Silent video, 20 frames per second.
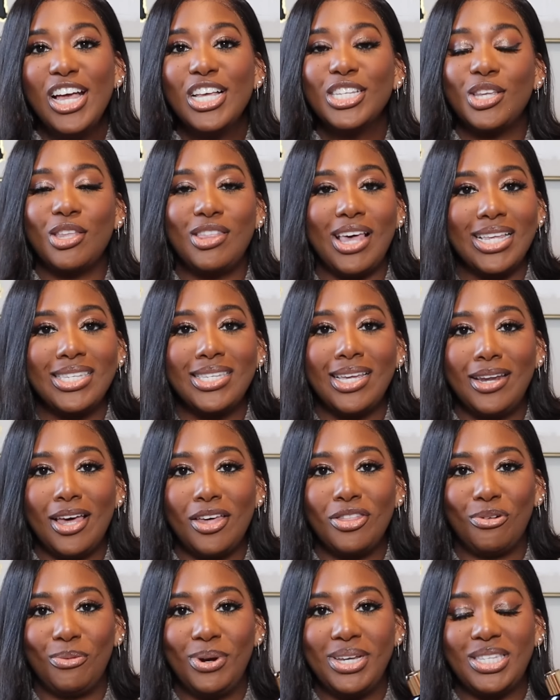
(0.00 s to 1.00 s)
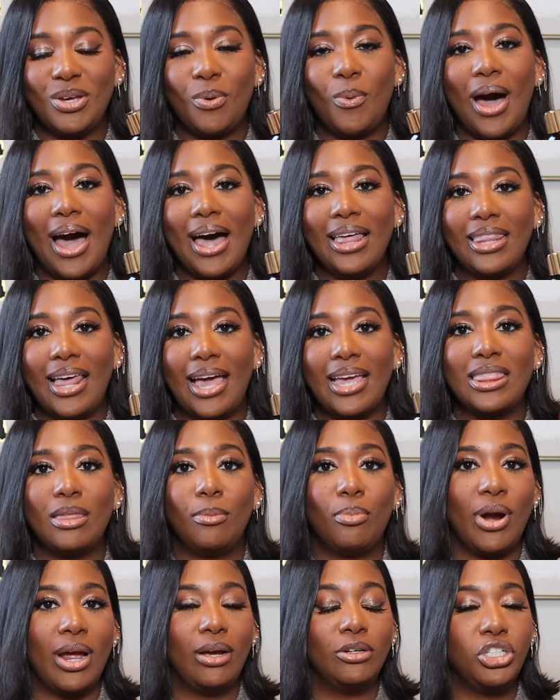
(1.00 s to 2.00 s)
So that's another reason why I like the
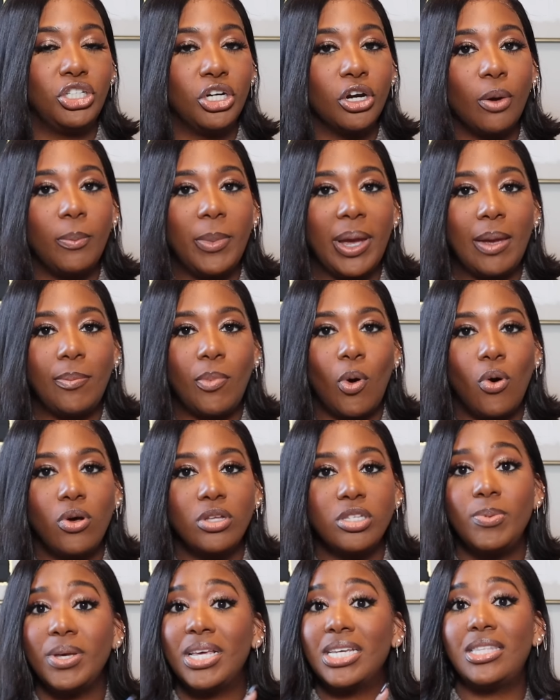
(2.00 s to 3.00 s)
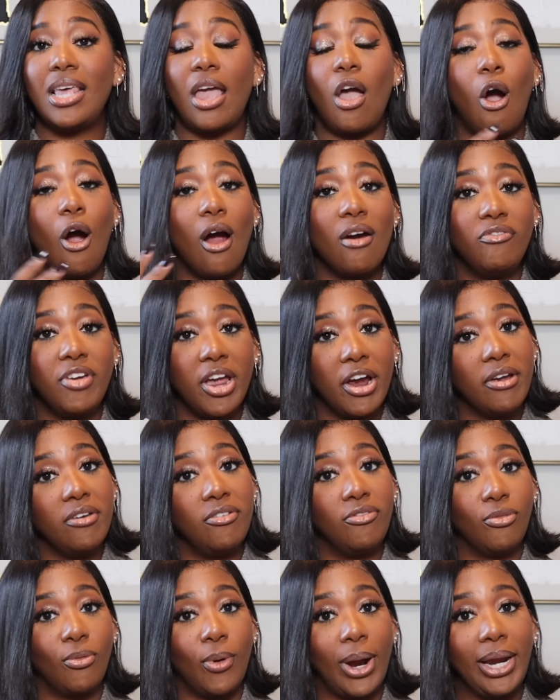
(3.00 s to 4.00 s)
brown sugar babe oils because they are very
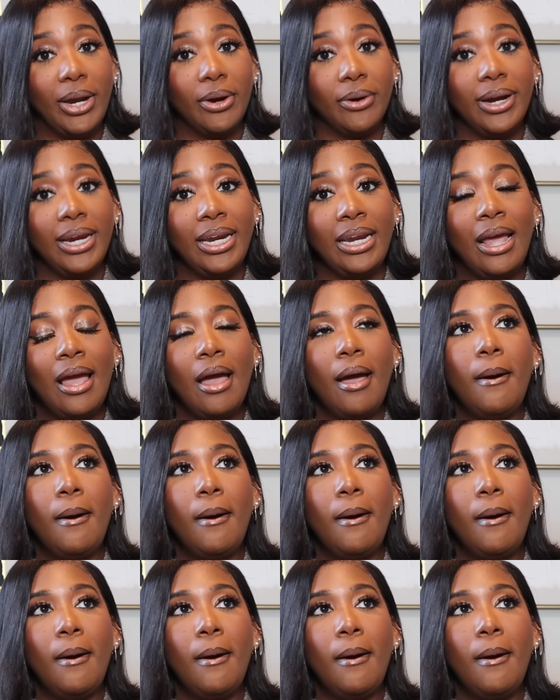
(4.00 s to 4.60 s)
fragrant.